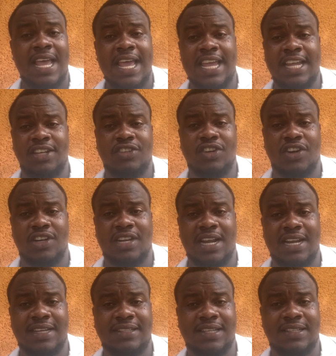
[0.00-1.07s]

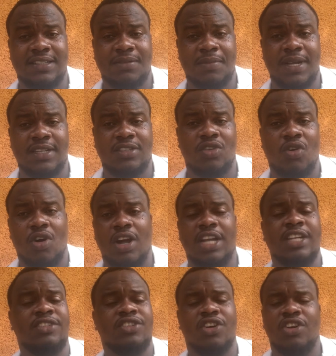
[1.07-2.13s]
internal assessment or
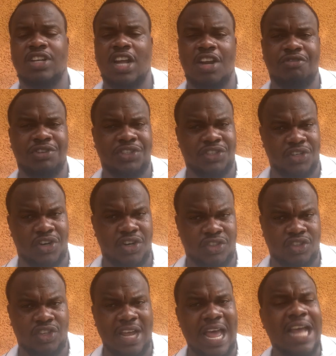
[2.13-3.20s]
internal
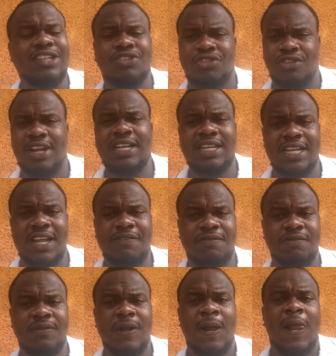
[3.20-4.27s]
research at grade
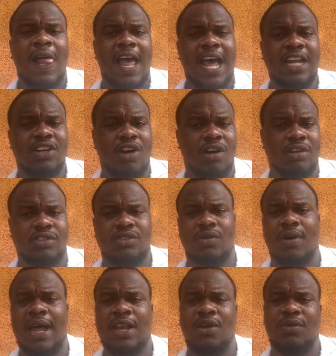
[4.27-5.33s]
11, and
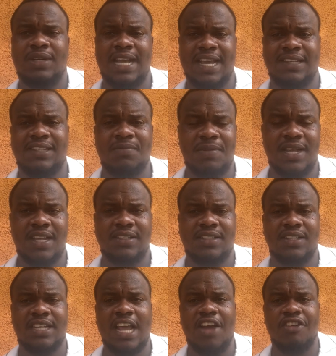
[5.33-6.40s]
also allow the SBAs
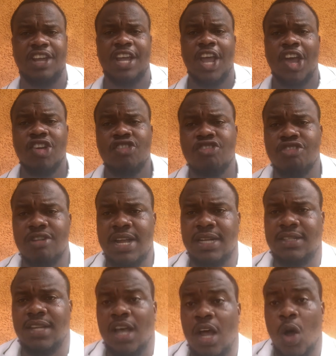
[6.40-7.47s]
to carry
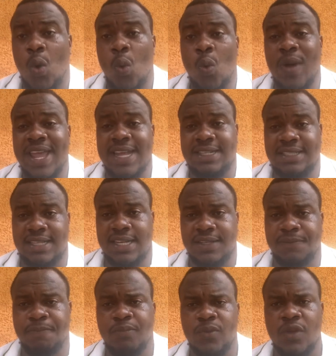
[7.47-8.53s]
greater weighting.